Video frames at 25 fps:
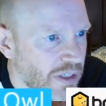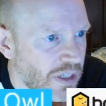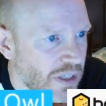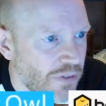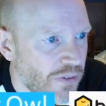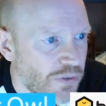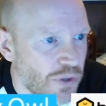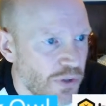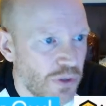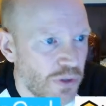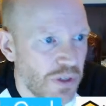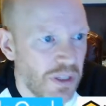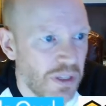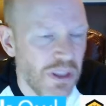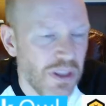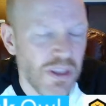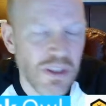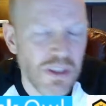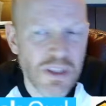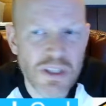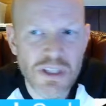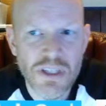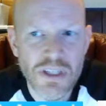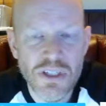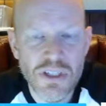if you're in
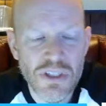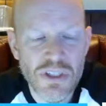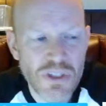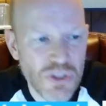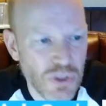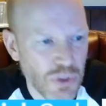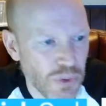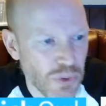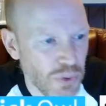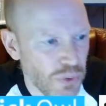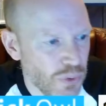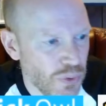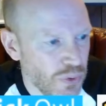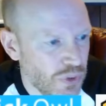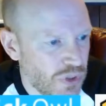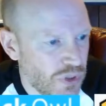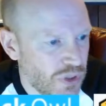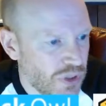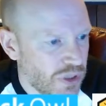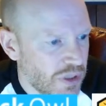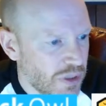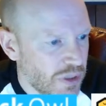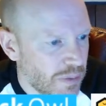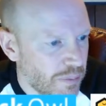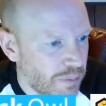the used